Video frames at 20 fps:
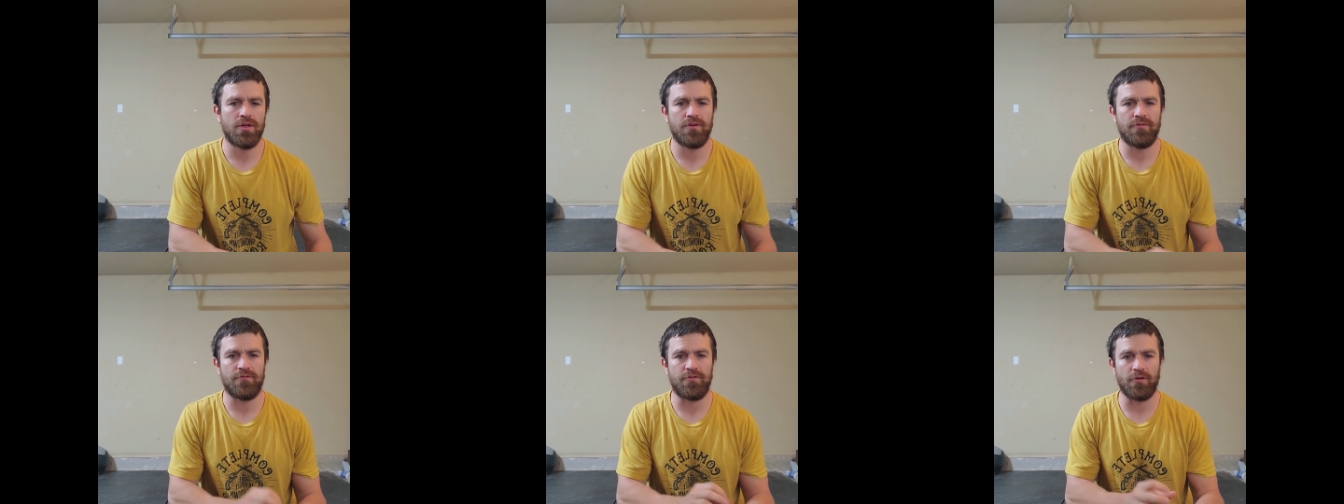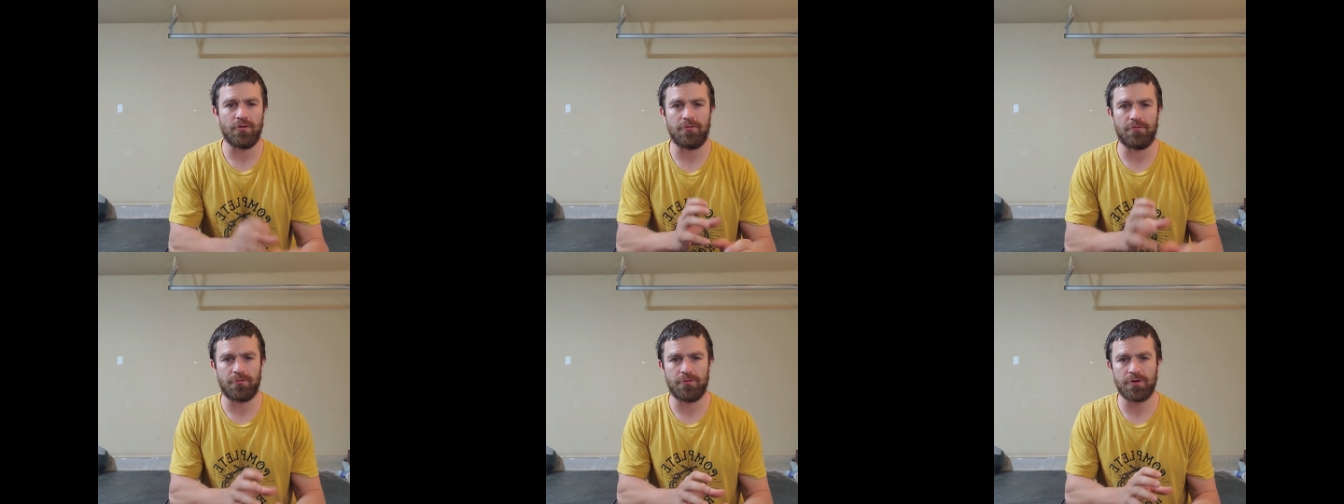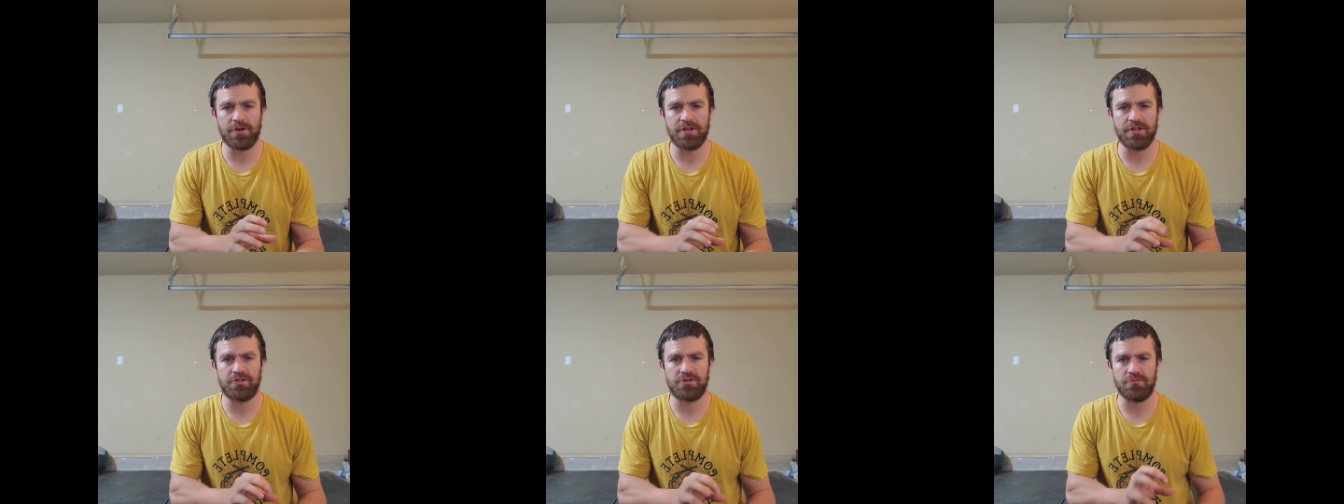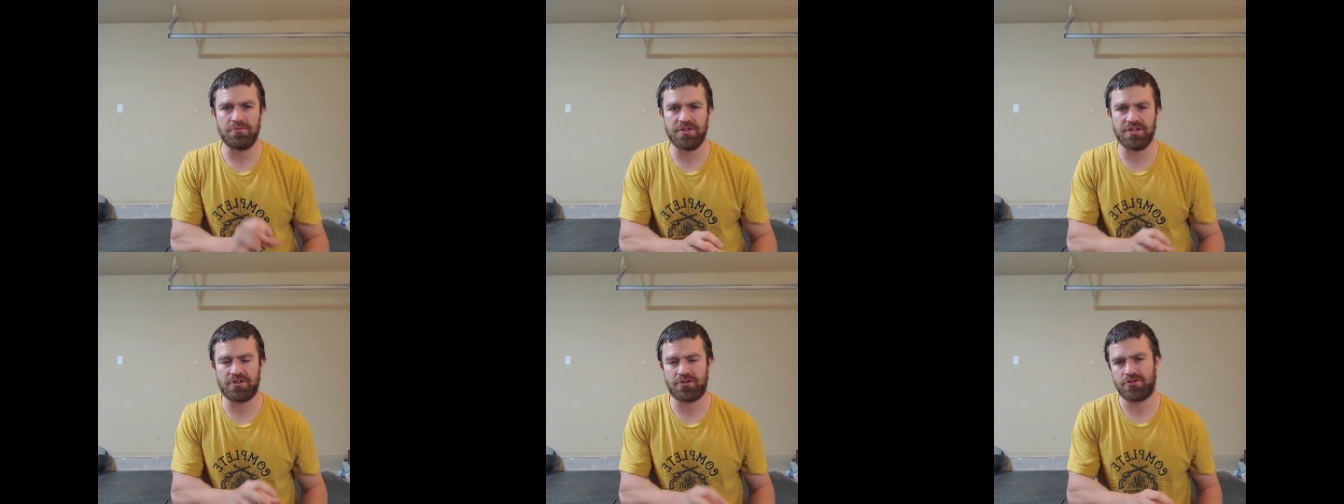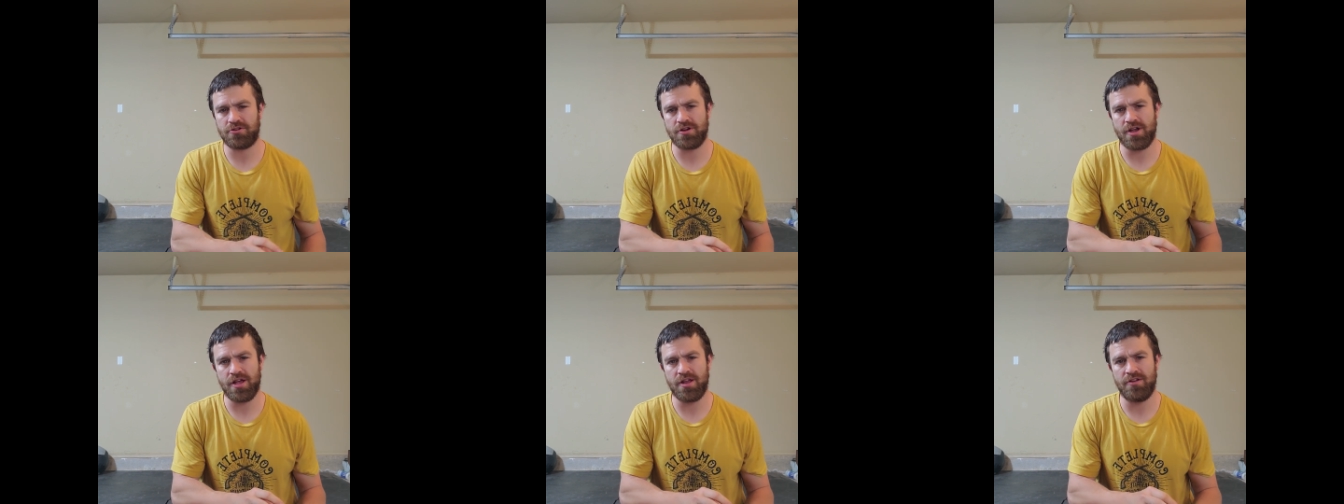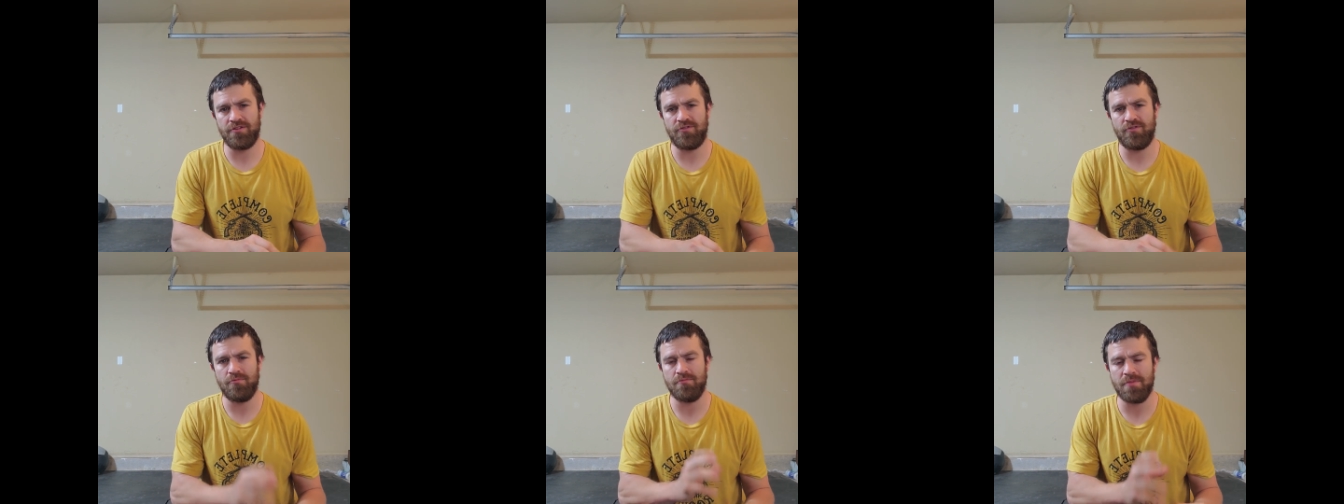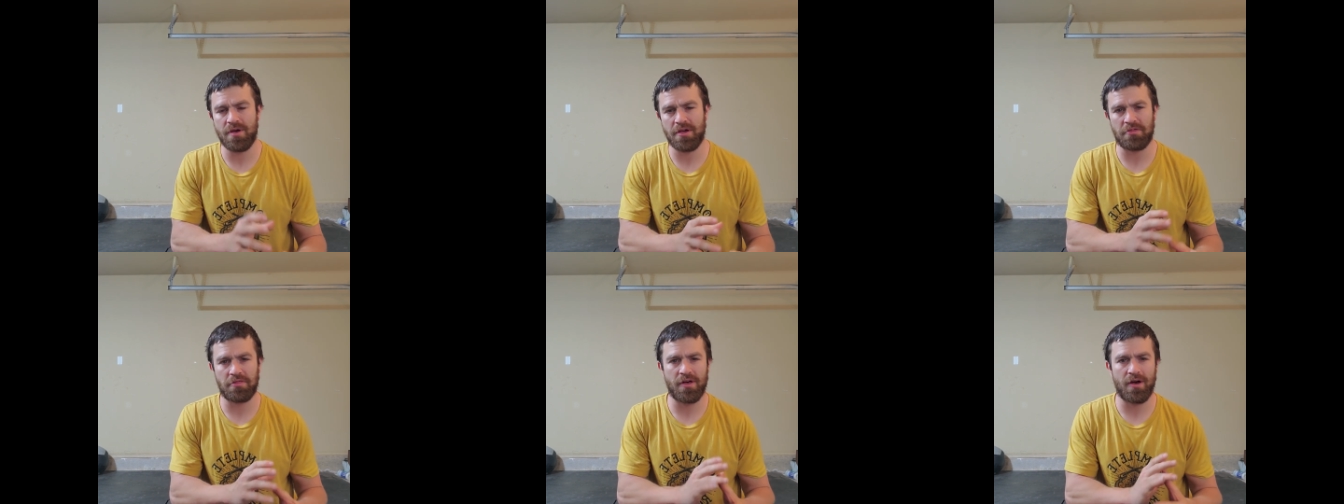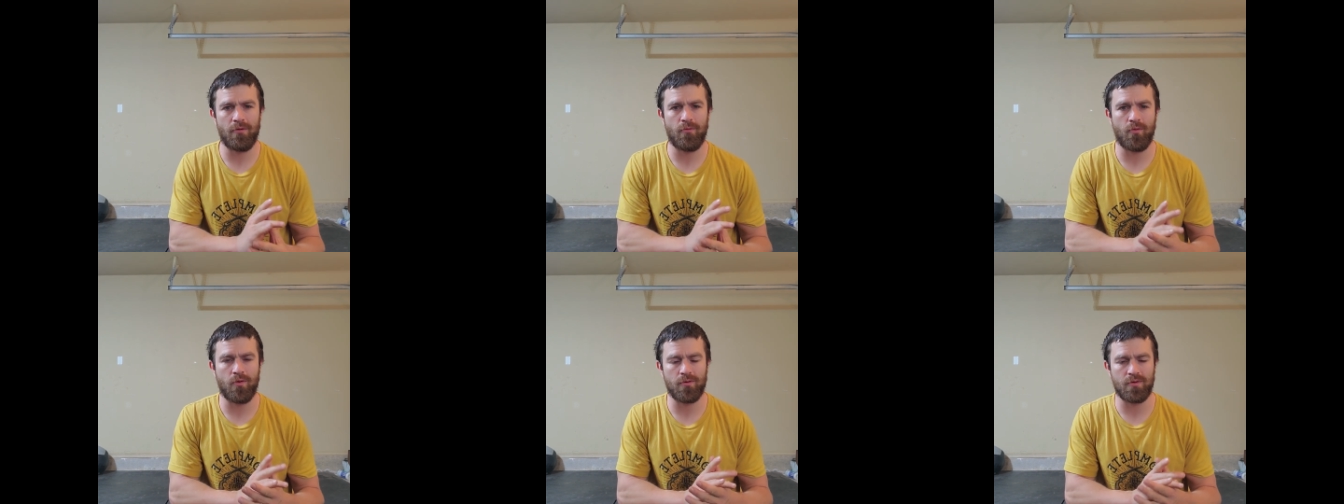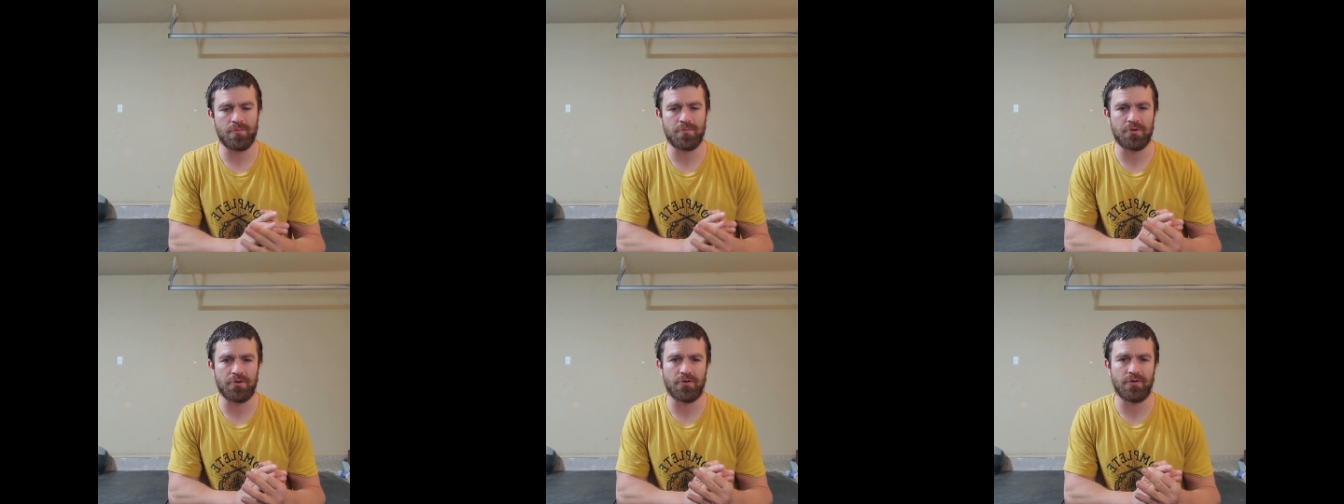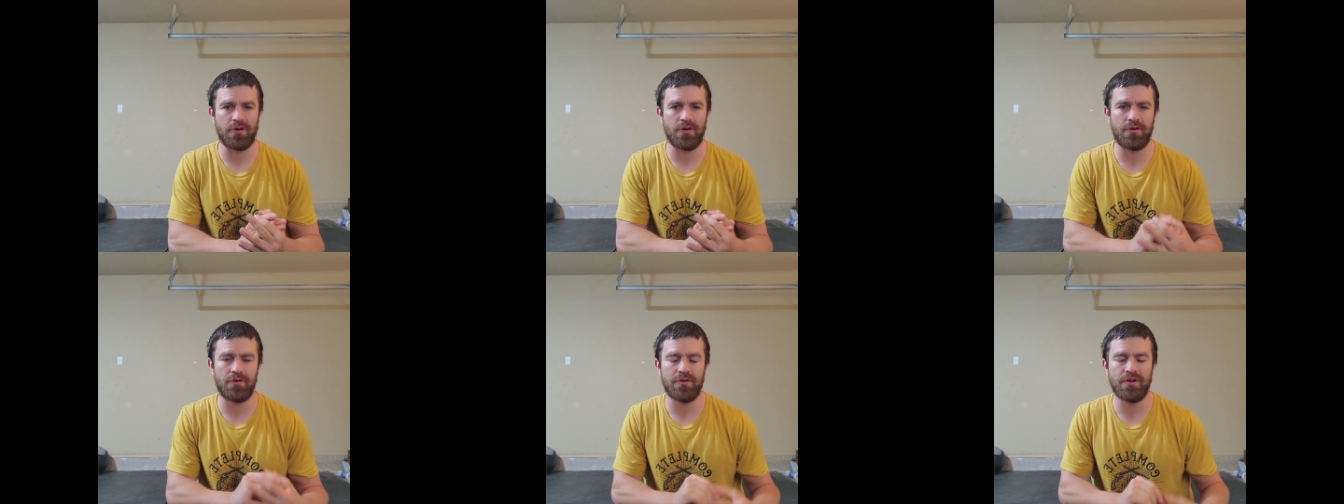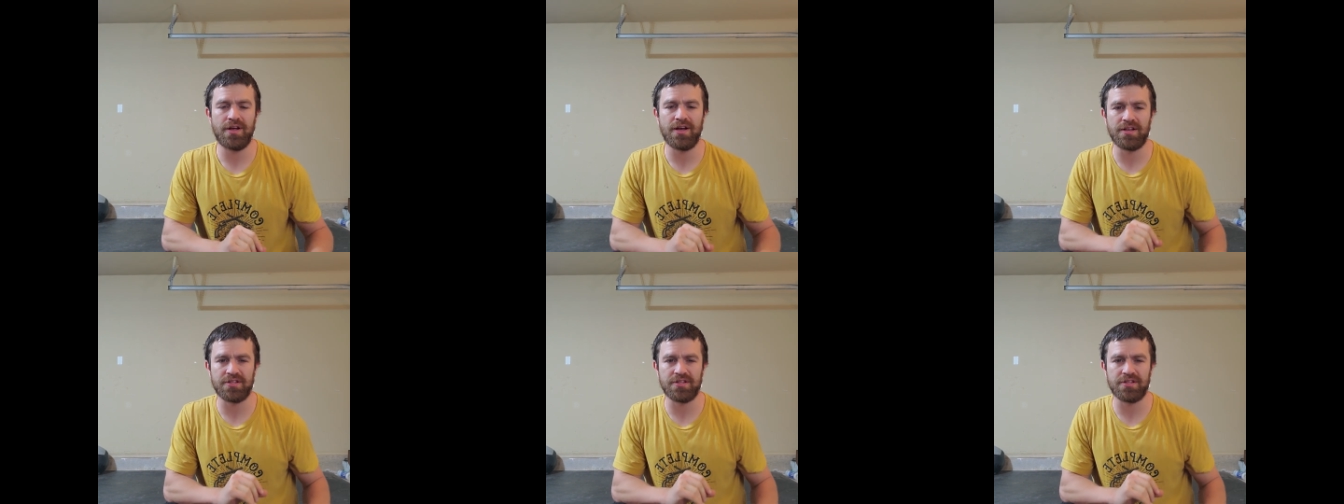Feel free to be creative, make that warm-up your own